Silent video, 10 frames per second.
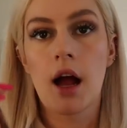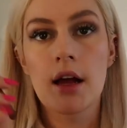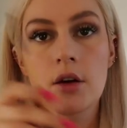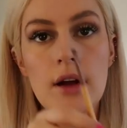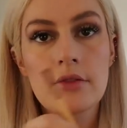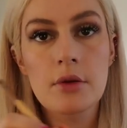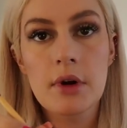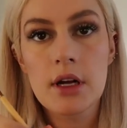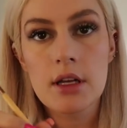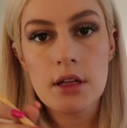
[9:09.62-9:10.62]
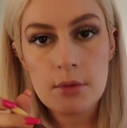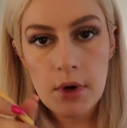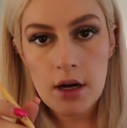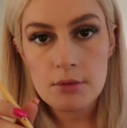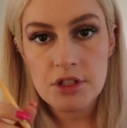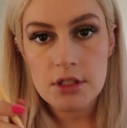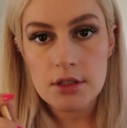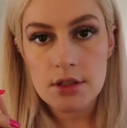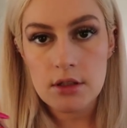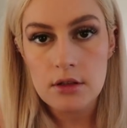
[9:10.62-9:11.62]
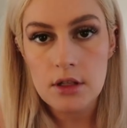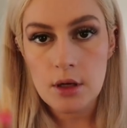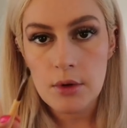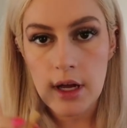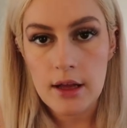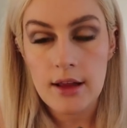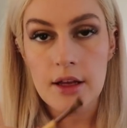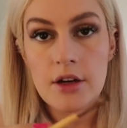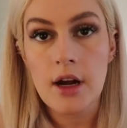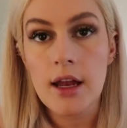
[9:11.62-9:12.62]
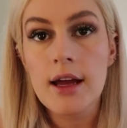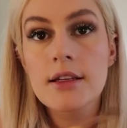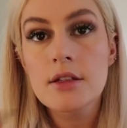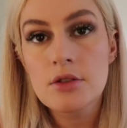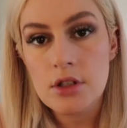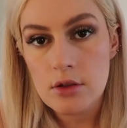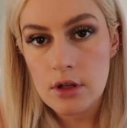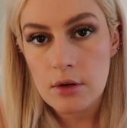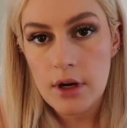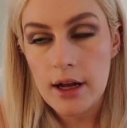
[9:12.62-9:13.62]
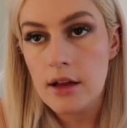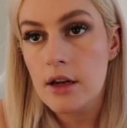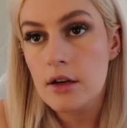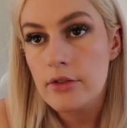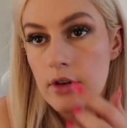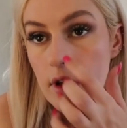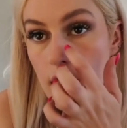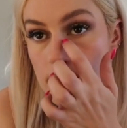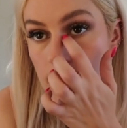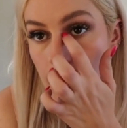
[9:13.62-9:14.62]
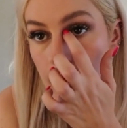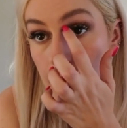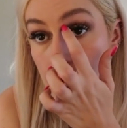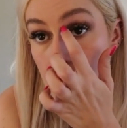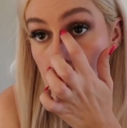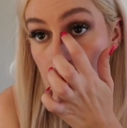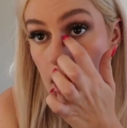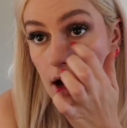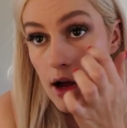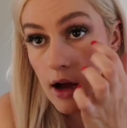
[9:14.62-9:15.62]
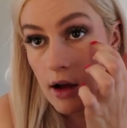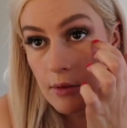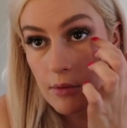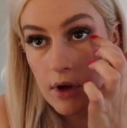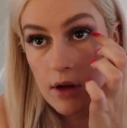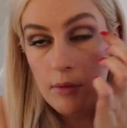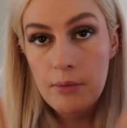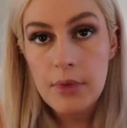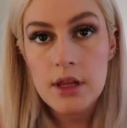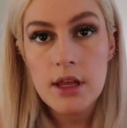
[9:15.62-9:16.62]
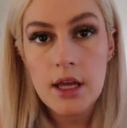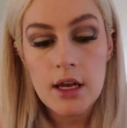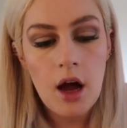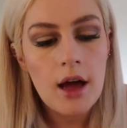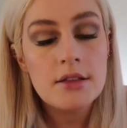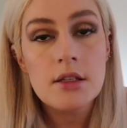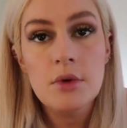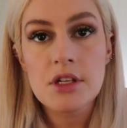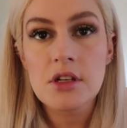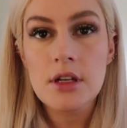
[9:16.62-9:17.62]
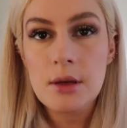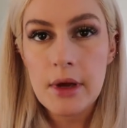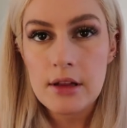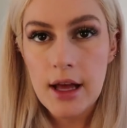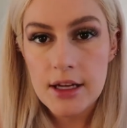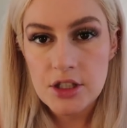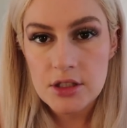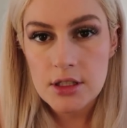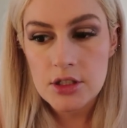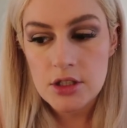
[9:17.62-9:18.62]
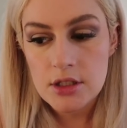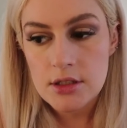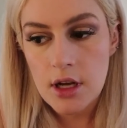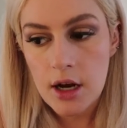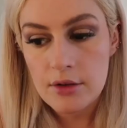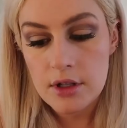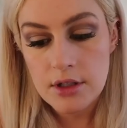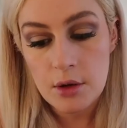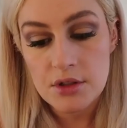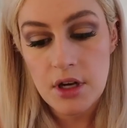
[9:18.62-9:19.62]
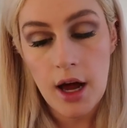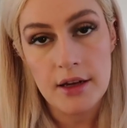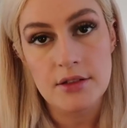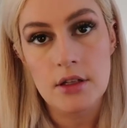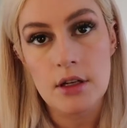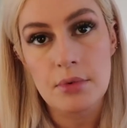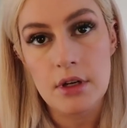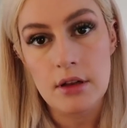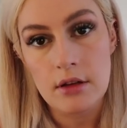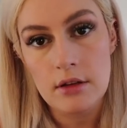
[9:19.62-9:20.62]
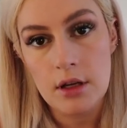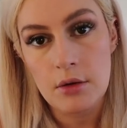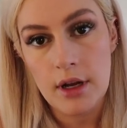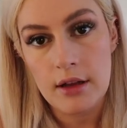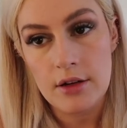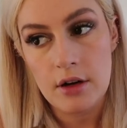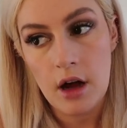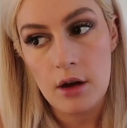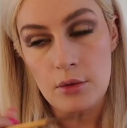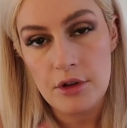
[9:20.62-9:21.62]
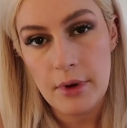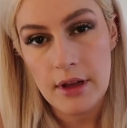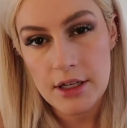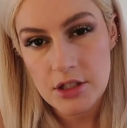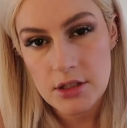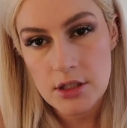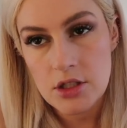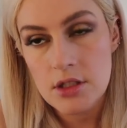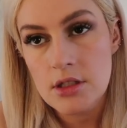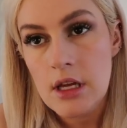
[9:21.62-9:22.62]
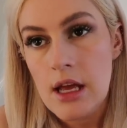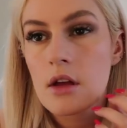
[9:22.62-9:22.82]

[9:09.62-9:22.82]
I know everyone and their mom does liquid eyeliner, and I used to do liquid eyeliner for a long time. But then, honestly, when I started getting my lash extensions, I realized I was not as good at putting liquid eyeliner on with my lash extensions.